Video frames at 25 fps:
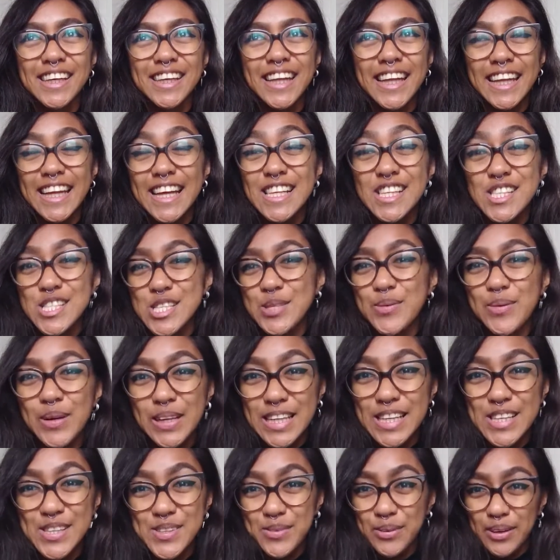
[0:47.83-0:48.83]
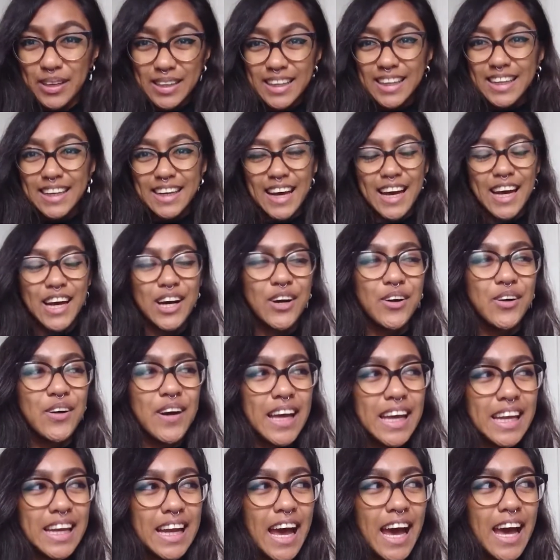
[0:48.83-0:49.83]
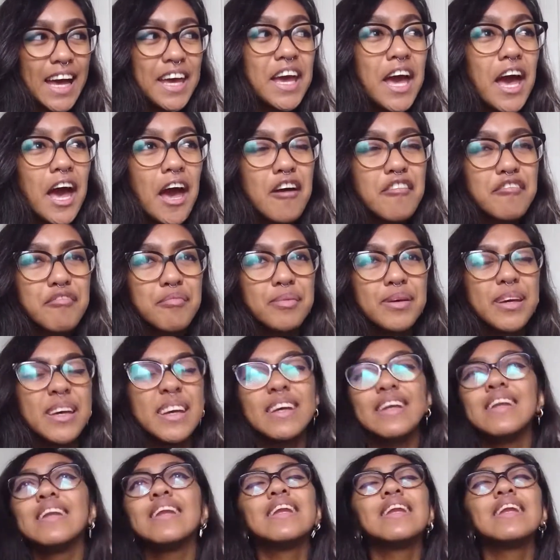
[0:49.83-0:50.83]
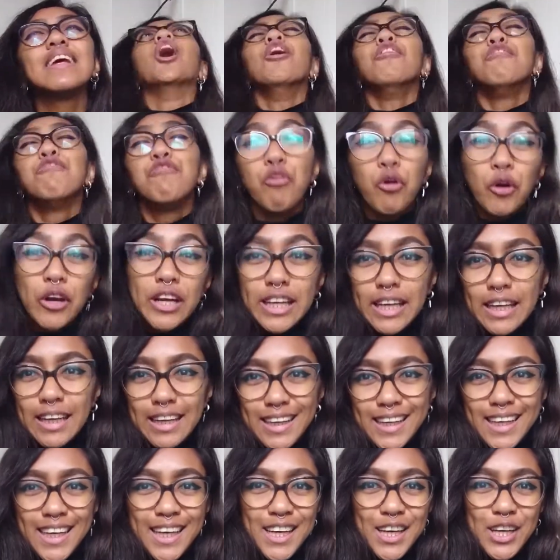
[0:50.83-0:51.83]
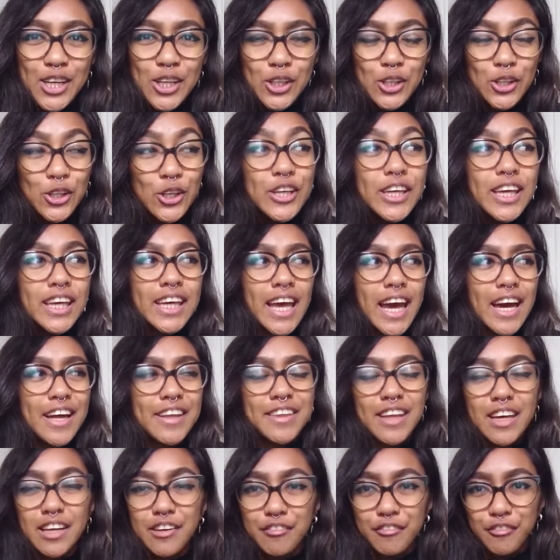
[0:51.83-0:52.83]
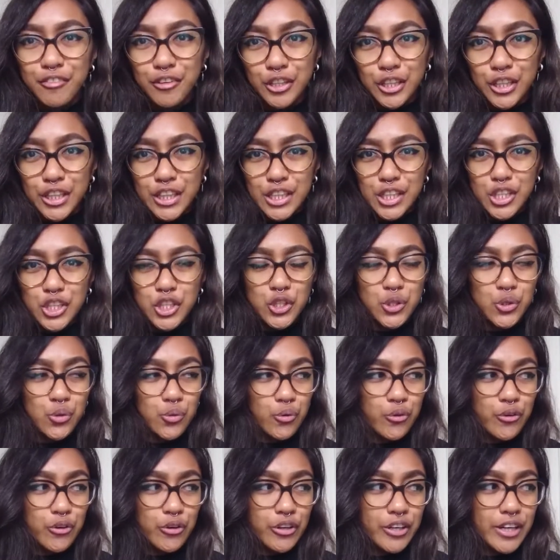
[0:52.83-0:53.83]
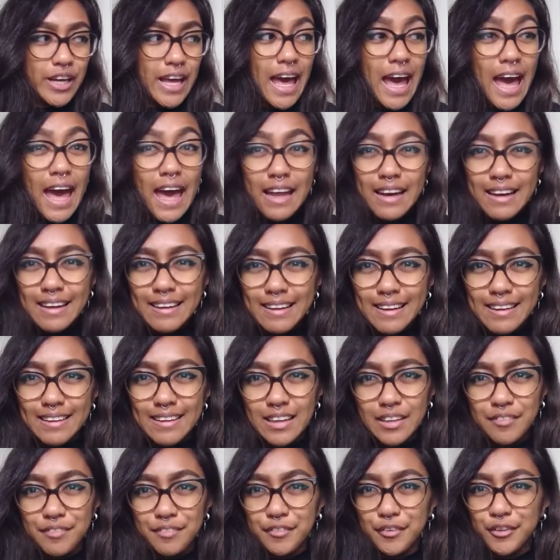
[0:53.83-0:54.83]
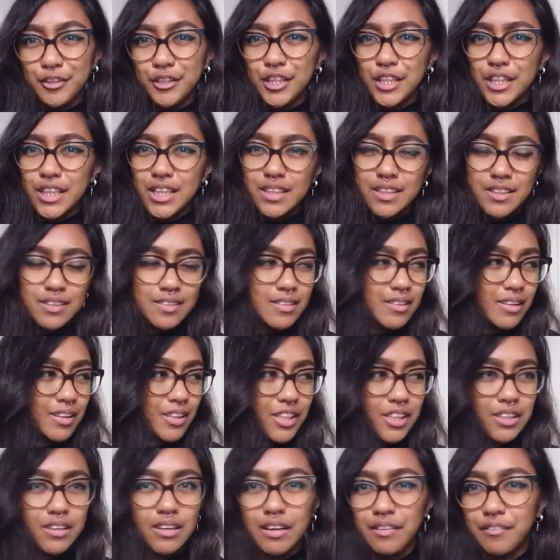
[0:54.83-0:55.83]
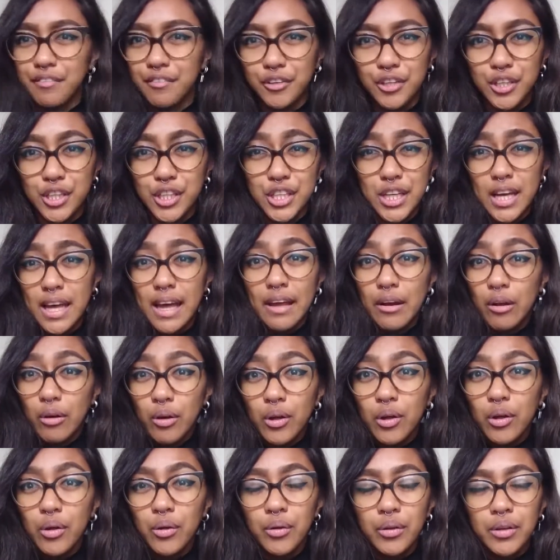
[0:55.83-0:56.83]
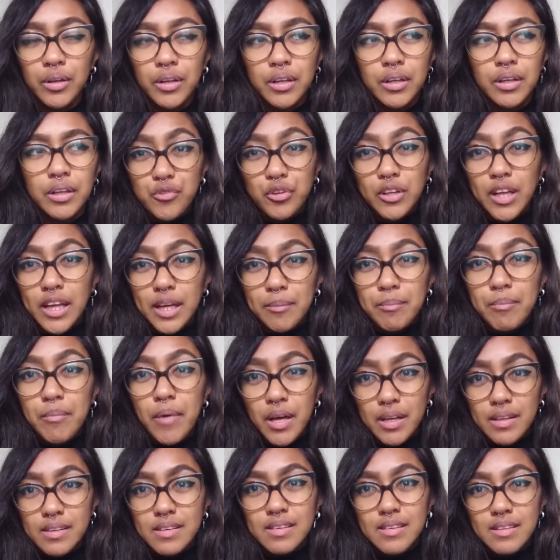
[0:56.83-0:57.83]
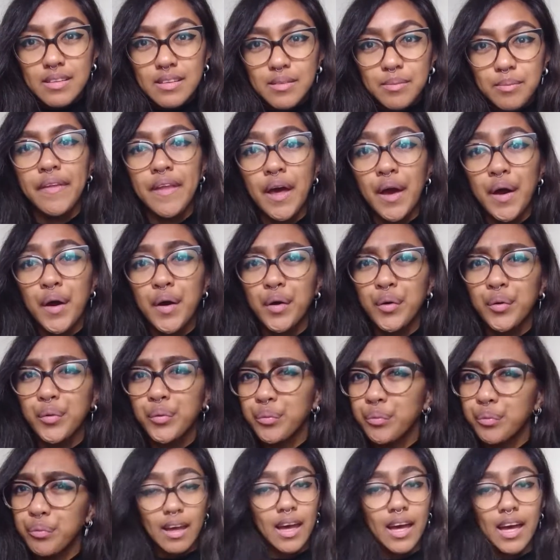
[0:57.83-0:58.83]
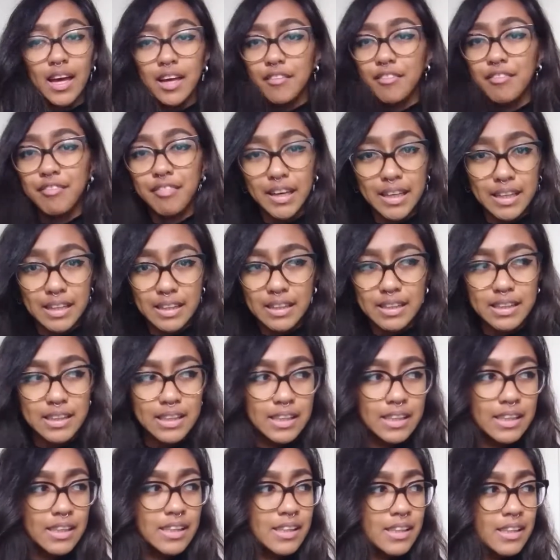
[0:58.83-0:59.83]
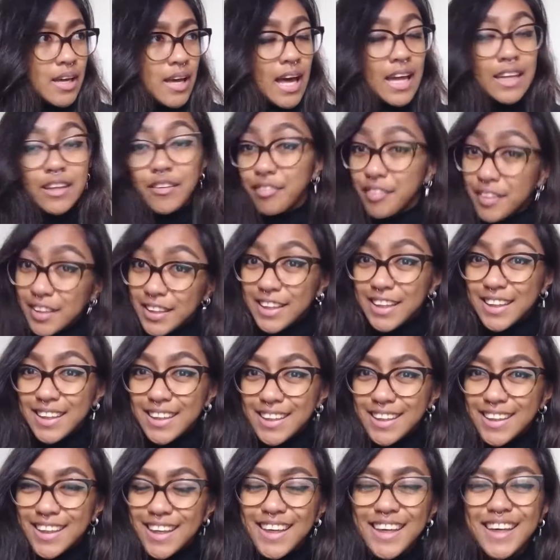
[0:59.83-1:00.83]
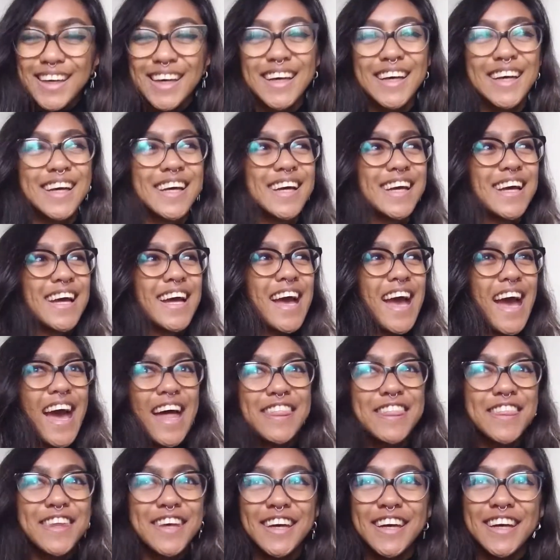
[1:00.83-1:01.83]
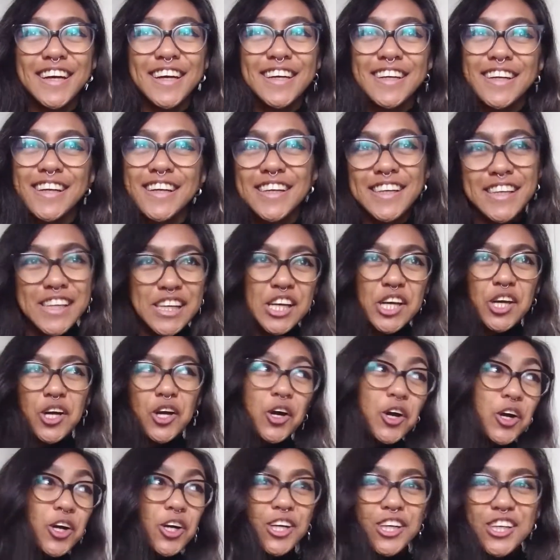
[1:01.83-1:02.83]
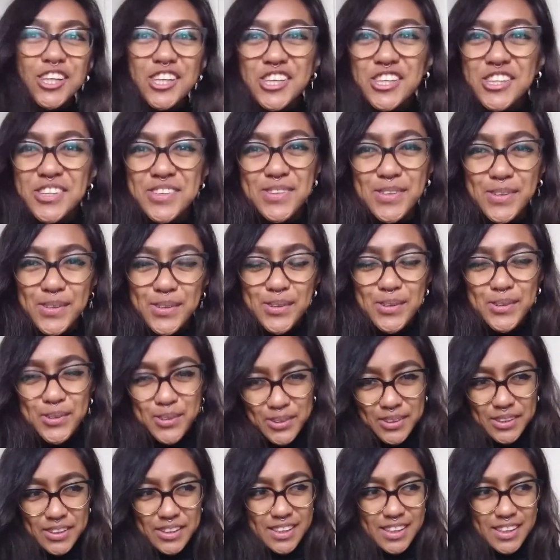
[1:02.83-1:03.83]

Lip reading: It's 2020 now, and I have been avoiding looking at that footage or editing that footage, touching that footage at all for like months. Now, I finally had the feeling, had the urge to